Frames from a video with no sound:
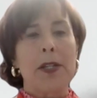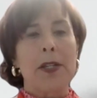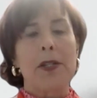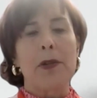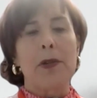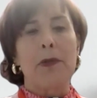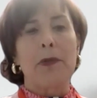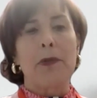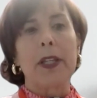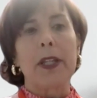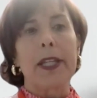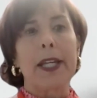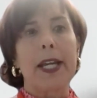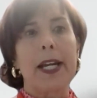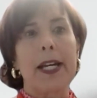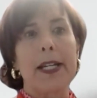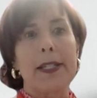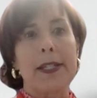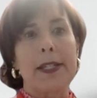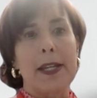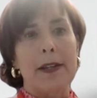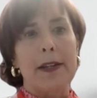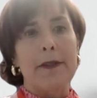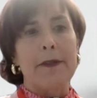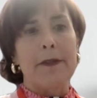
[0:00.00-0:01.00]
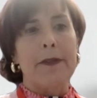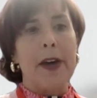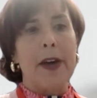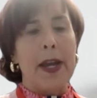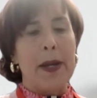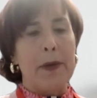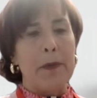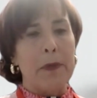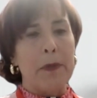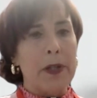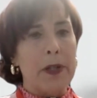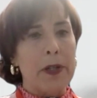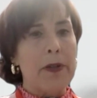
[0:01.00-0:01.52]
to really
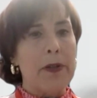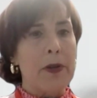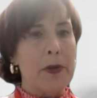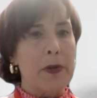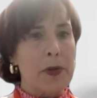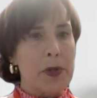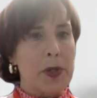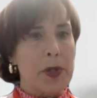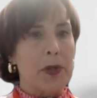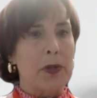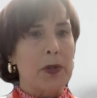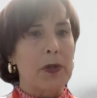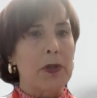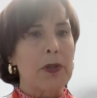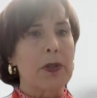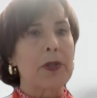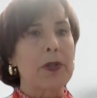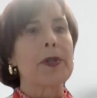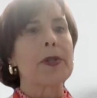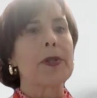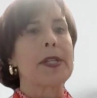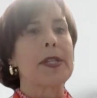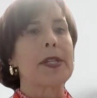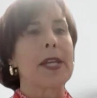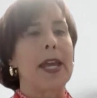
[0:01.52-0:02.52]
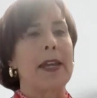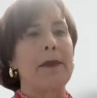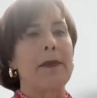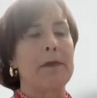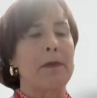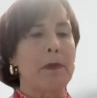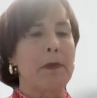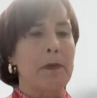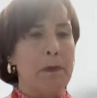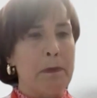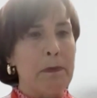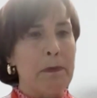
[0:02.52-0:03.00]
identify what are those hurdles and